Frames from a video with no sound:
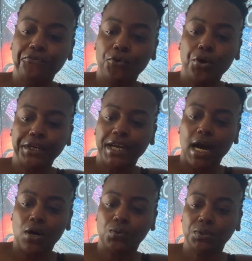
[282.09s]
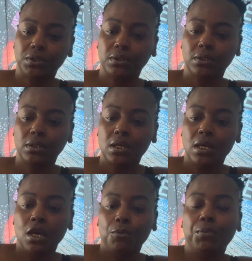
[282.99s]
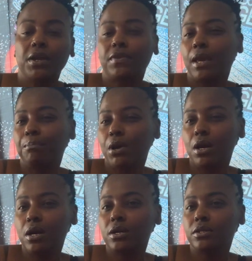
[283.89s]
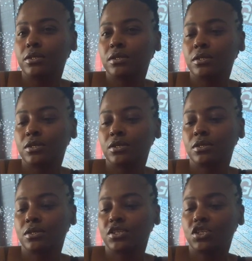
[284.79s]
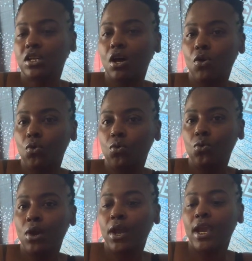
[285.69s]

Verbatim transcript: 40 hours. But they burn slow.